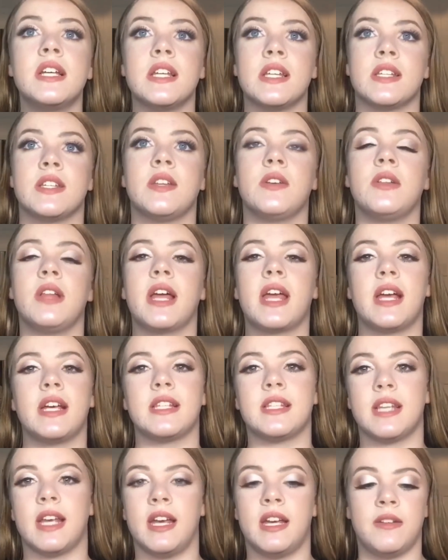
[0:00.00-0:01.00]
So like I
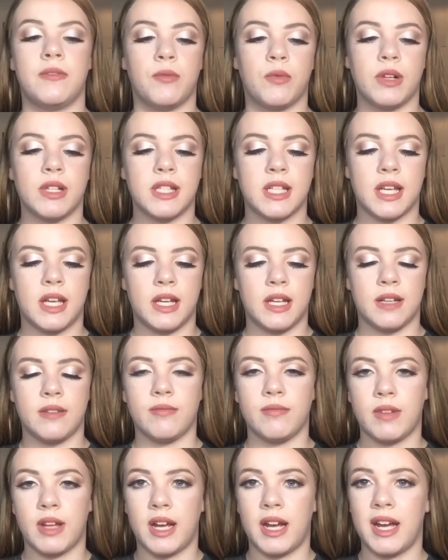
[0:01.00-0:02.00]
said, once again,